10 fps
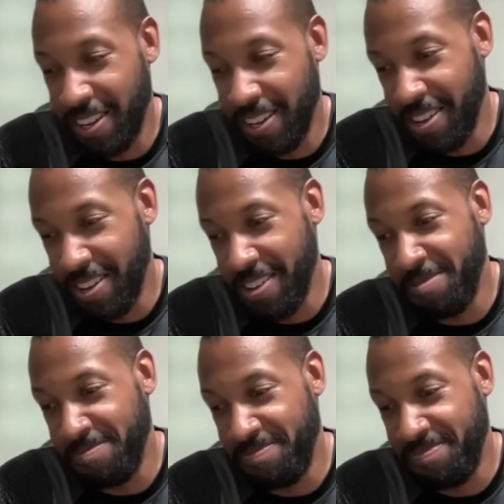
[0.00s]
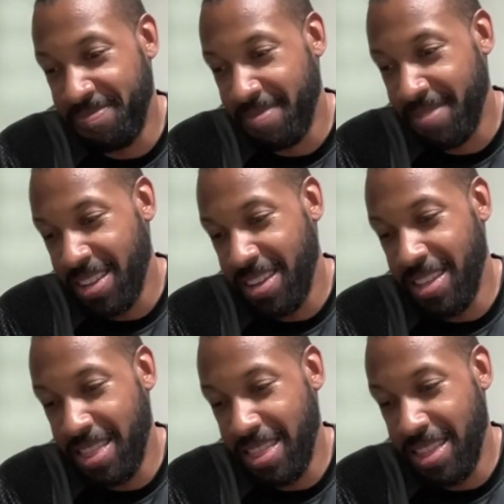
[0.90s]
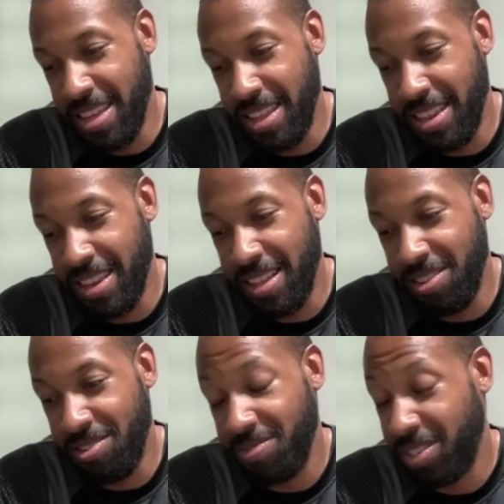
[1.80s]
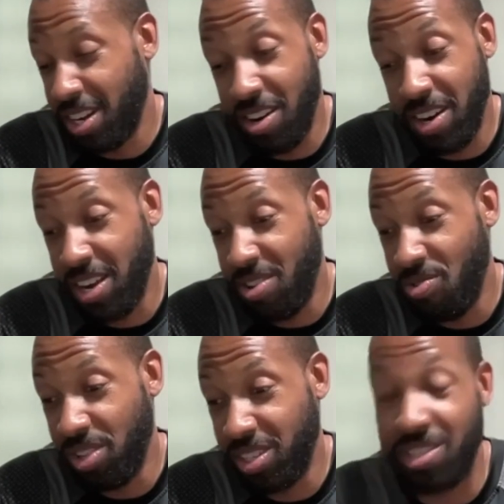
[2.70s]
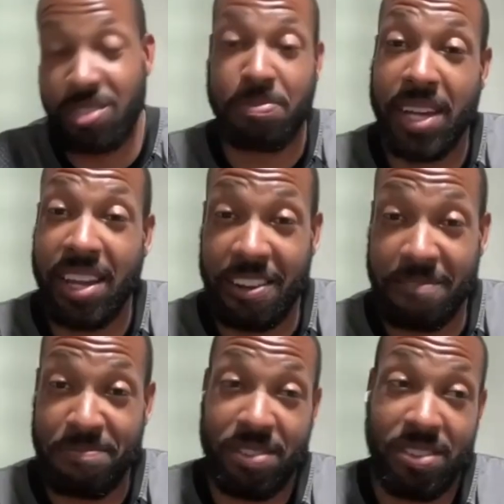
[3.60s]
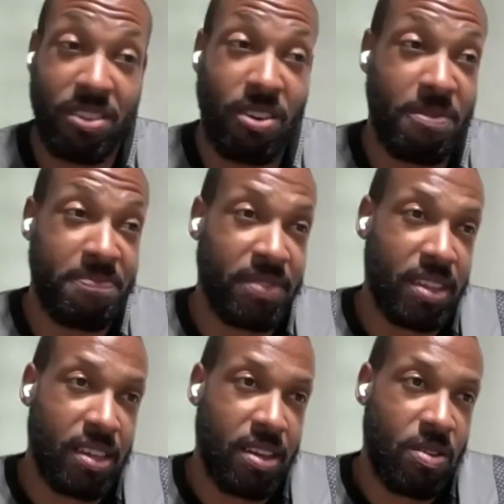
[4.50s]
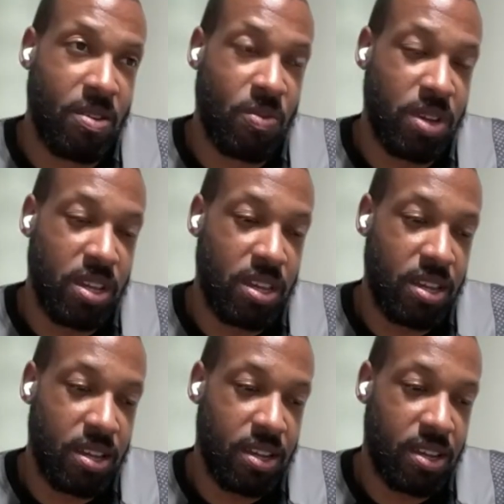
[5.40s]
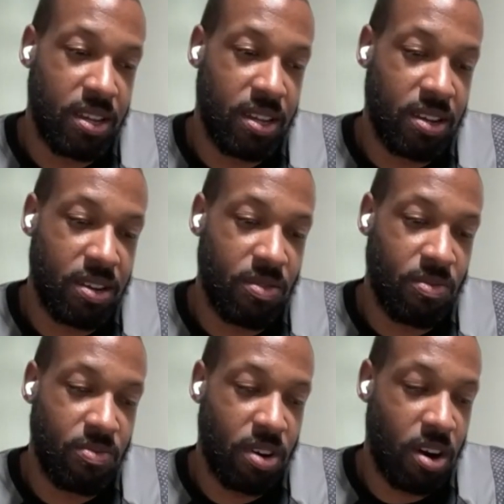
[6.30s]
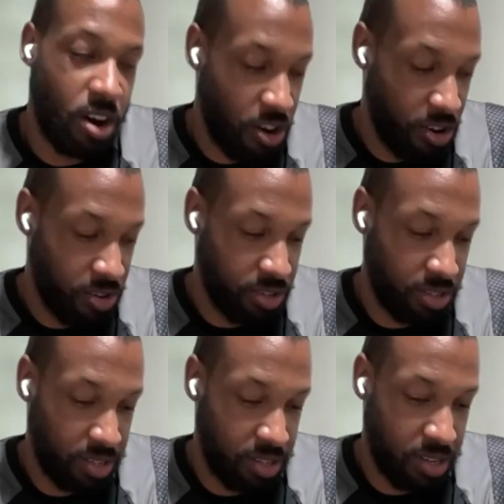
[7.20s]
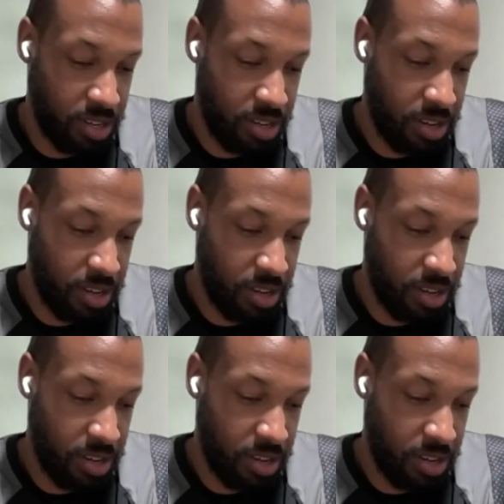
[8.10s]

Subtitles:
And then Logan was like, okay, cool, let's get to planning. So we rehearsed